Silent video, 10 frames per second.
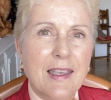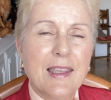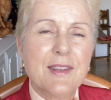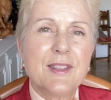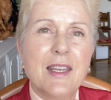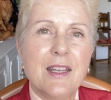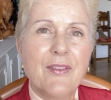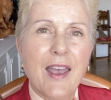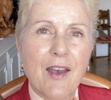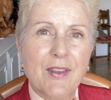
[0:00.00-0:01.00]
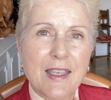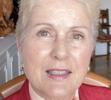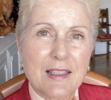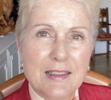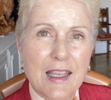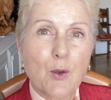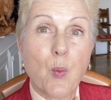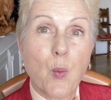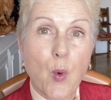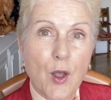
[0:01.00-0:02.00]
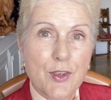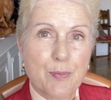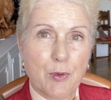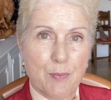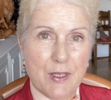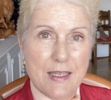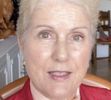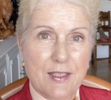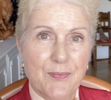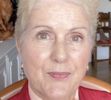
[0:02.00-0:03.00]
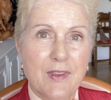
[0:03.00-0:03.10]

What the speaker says: Instead of having it click once per beat,